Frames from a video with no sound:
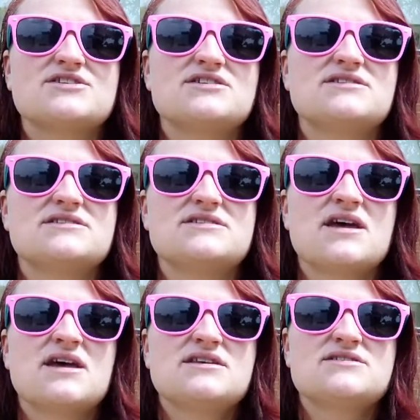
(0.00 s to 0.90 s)

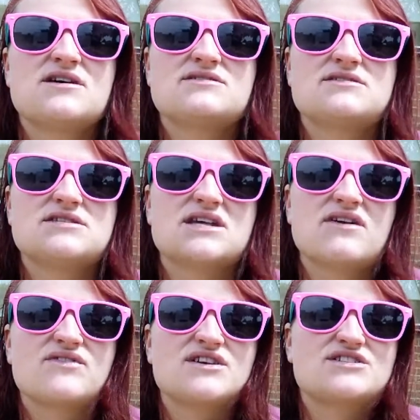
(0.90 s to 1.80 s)
she starts to
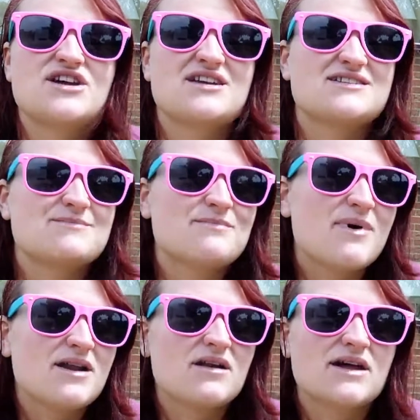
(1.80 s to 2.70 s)
discover that she actually
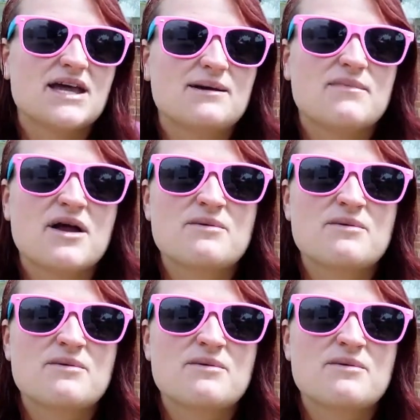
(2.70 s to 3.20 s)
might like him